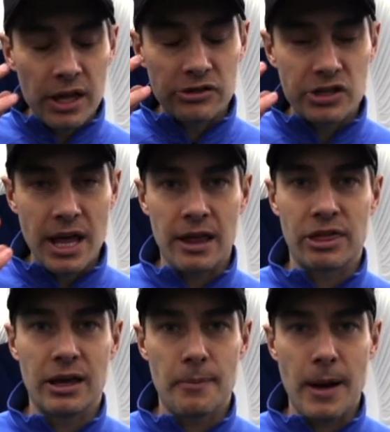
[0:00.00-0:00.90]
things that I
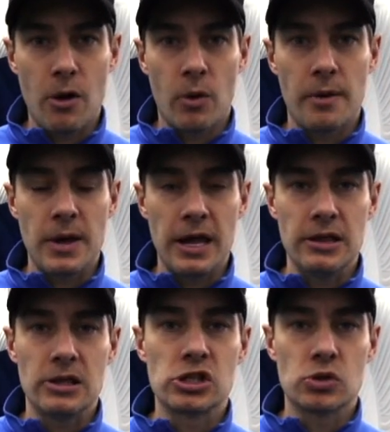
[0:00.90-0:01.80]
think about when I'm
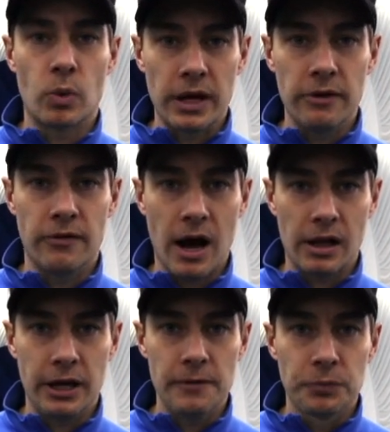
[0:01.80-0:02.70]
hitting the swinging
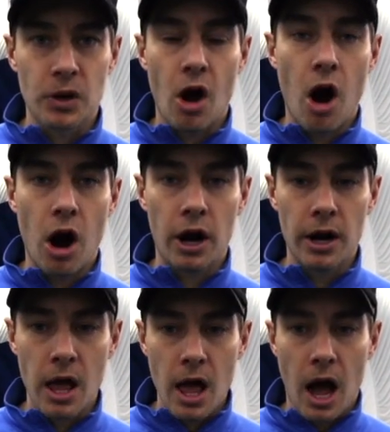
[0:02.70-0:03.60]
volley are
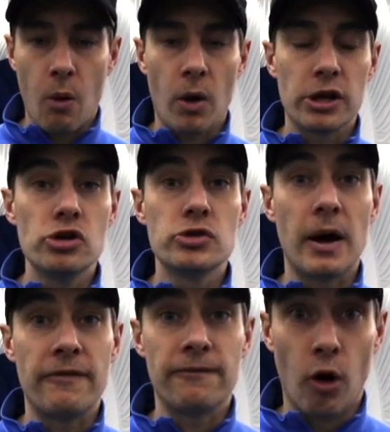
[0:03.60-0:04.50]
I want to use
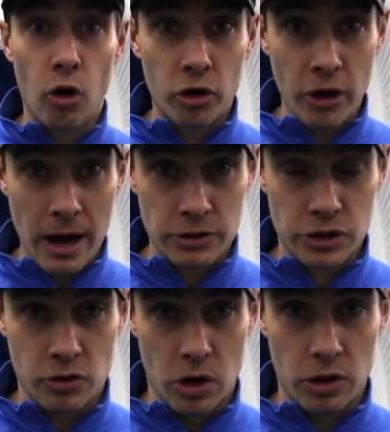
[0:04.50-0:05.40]
my full ground
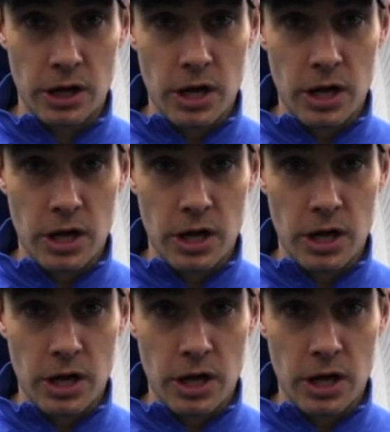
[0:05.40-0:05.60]
stroke.